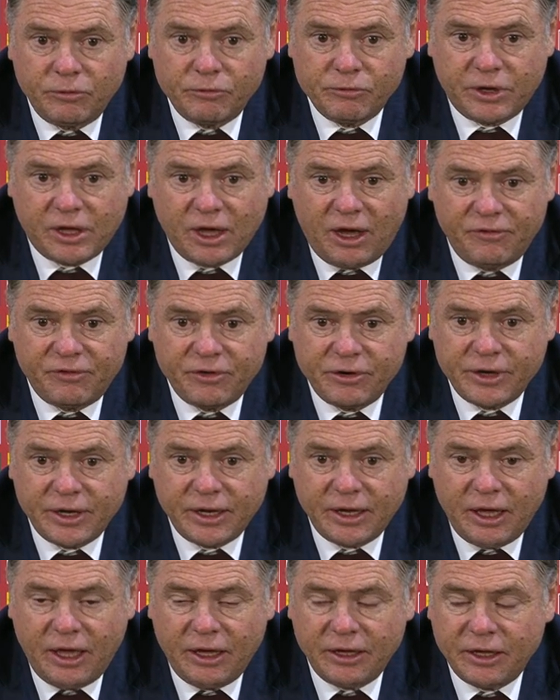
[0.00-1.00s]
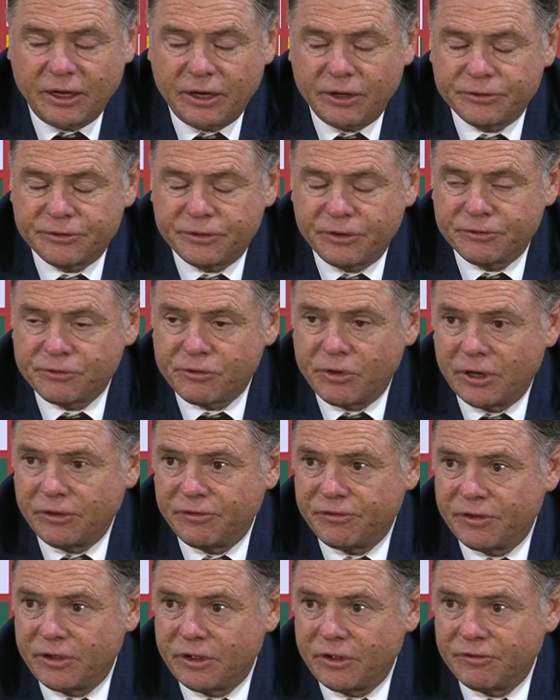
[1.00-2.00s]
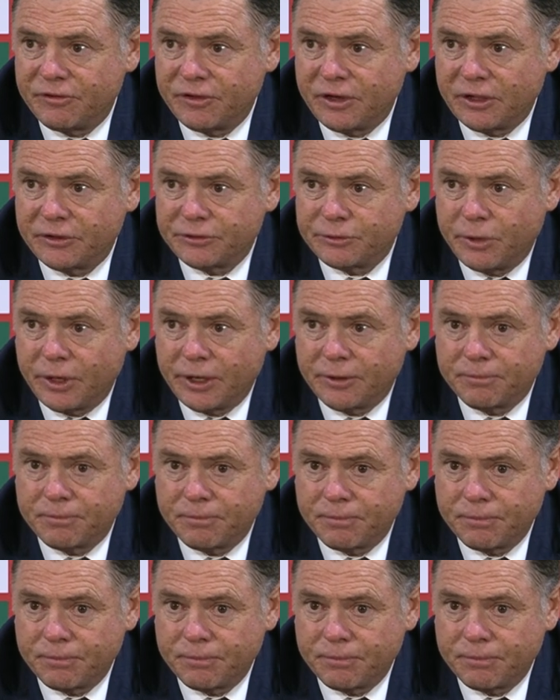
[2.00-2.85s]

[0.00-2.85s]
recover and get ourselves ready for next week.